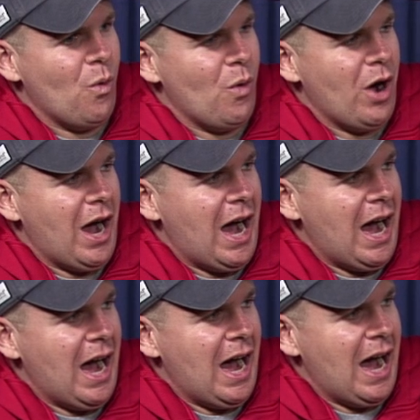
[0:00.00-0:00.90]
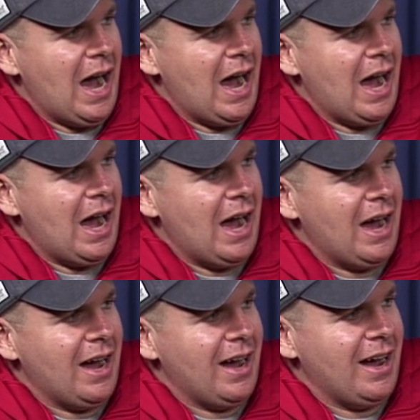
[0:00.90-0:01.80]
app to get
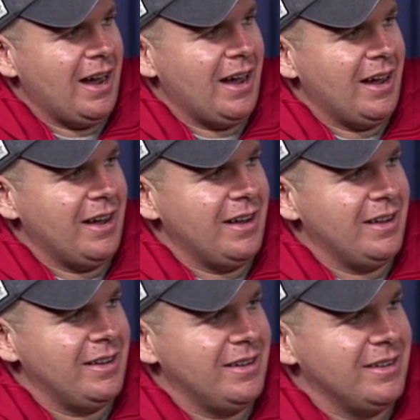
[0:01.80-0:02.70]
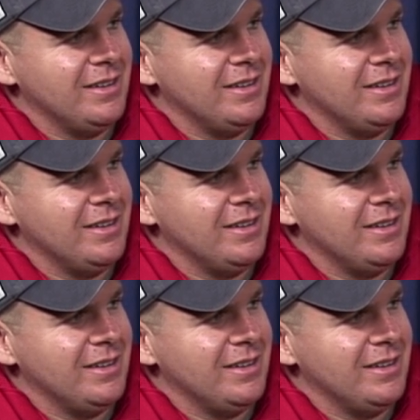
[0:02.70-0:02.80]
hookups